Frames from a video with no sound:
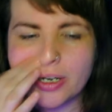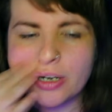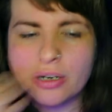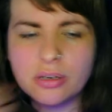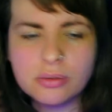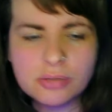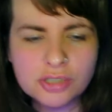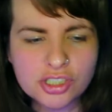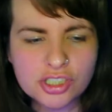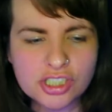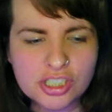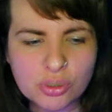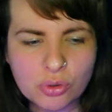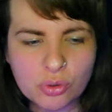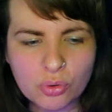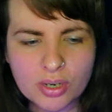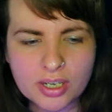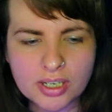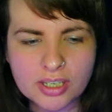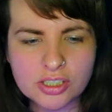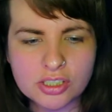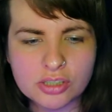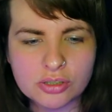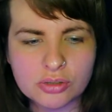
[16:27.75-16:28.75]
Who was she
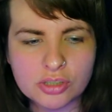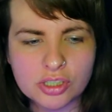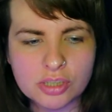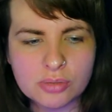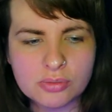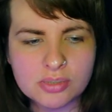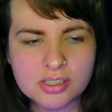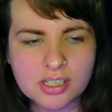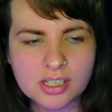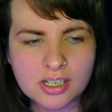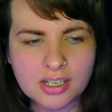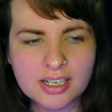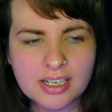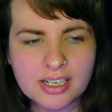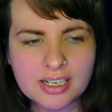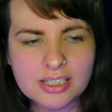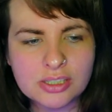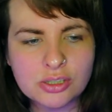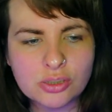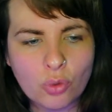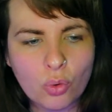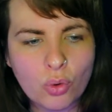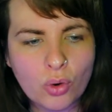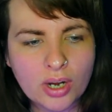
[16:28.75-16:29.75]
talking to? She was
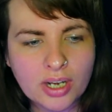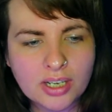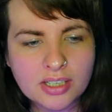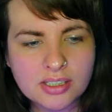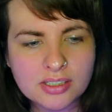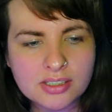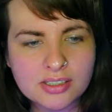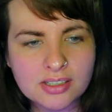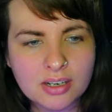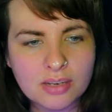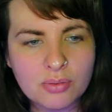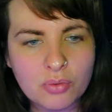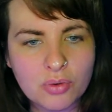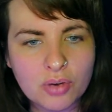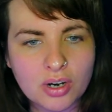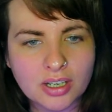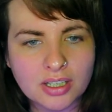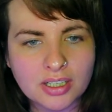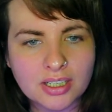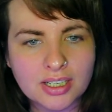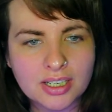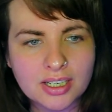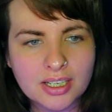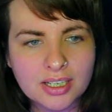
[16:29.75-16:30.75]
clearly talking to
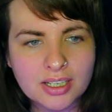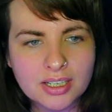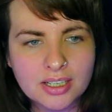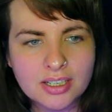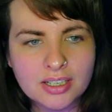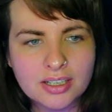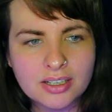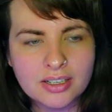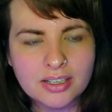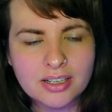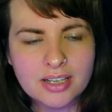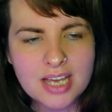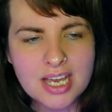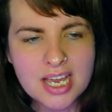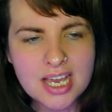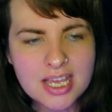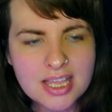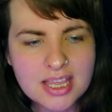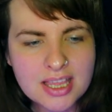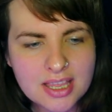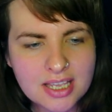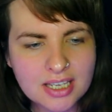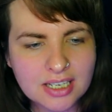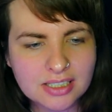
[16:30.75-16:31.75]
someone
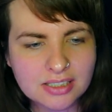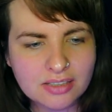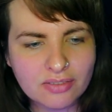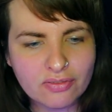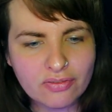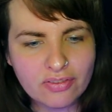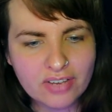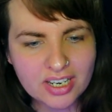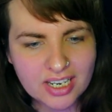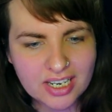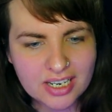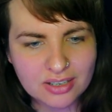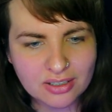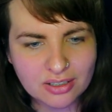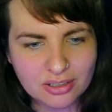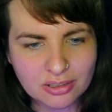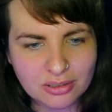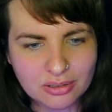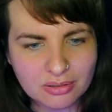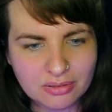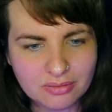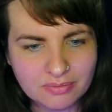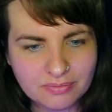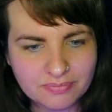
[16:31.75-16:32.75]
in this
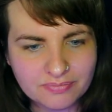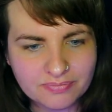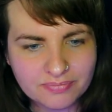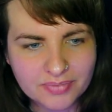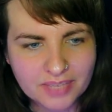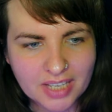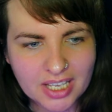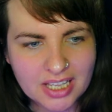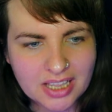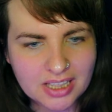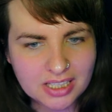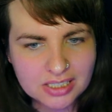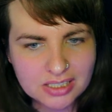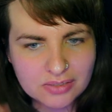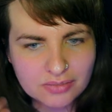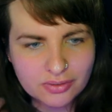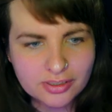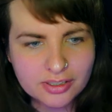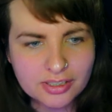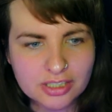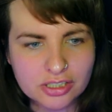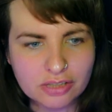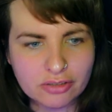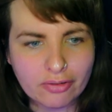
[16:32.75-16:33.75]
video in this
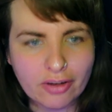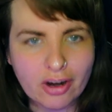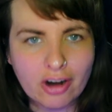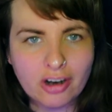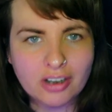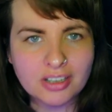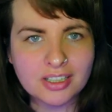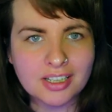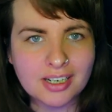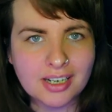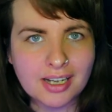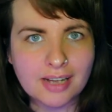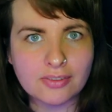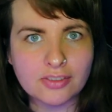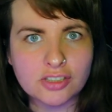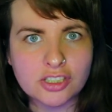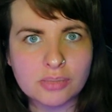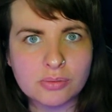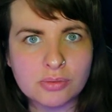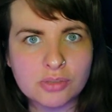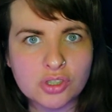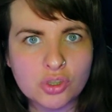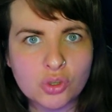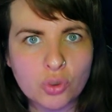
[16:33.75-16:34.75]
footage of her in the lift,
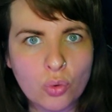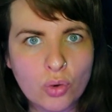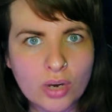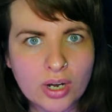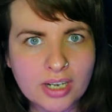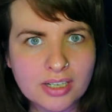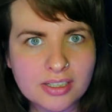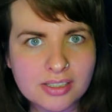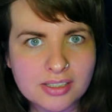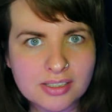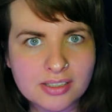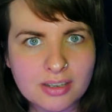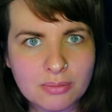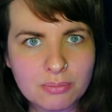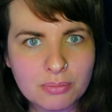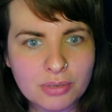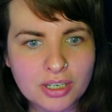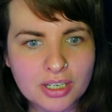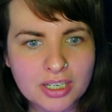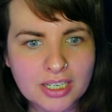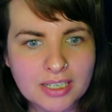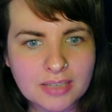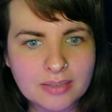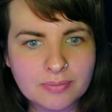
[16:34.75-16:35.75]
she was talking to
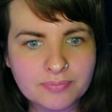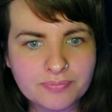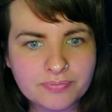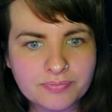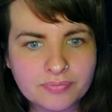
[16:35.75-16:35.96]
somebody.